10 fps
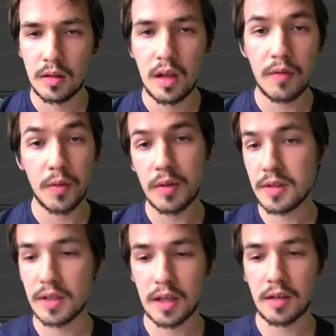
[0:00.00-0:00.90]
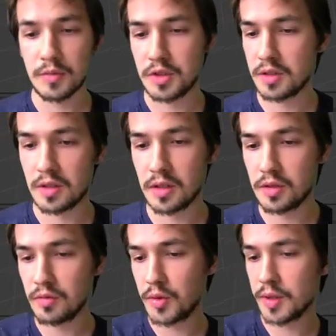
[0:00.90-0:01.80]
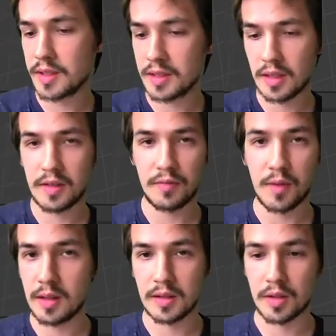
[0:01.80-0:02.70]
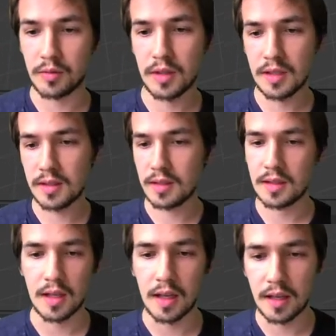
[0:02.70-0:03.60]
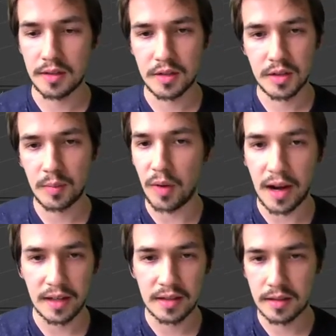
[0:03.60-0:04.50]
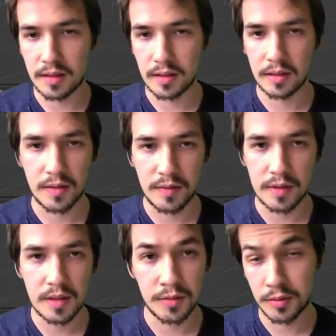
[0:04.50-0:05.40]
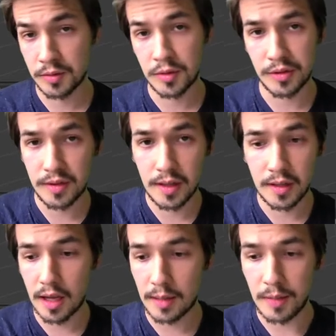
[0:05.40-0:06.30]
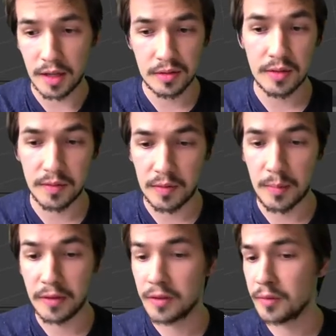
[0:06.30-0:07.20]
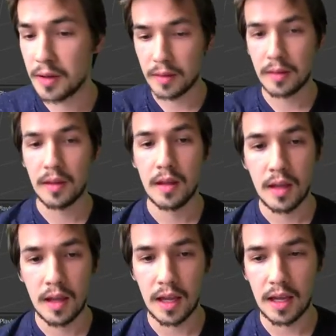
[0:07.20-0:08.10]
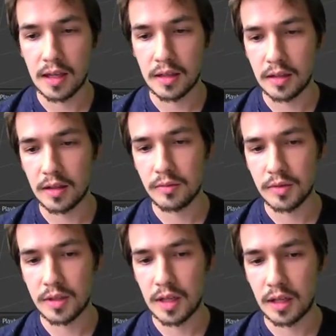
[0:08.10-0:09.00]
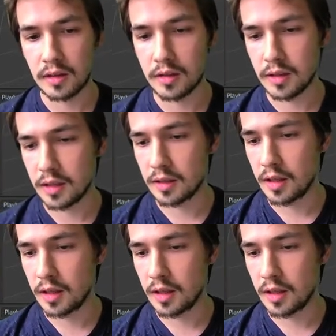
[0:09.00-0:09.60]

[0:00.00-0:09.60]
everyone, today I'm just going to do a quick study of one of these gorillas, uh, just to practice a different skeletal structure that I'm not totally familiar with, and uh, we'll just kind of learn and